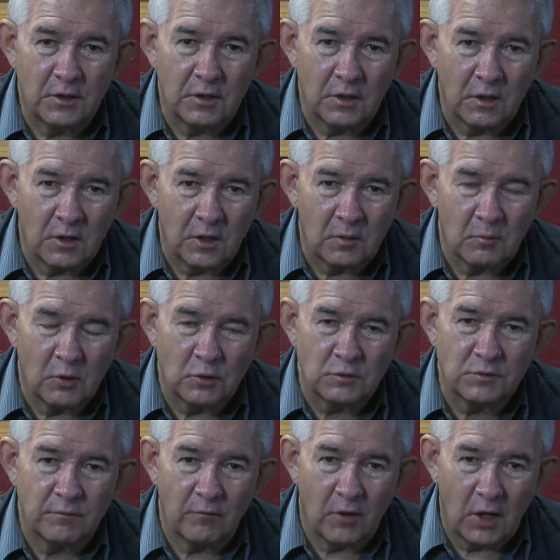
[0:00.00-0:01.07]
are our
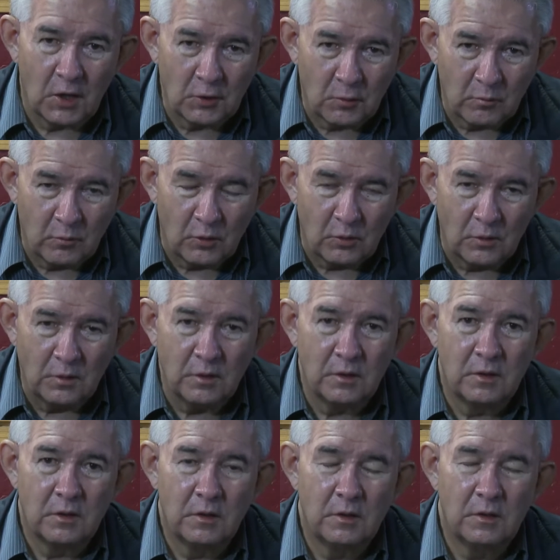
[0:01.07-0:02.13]
most vulnerable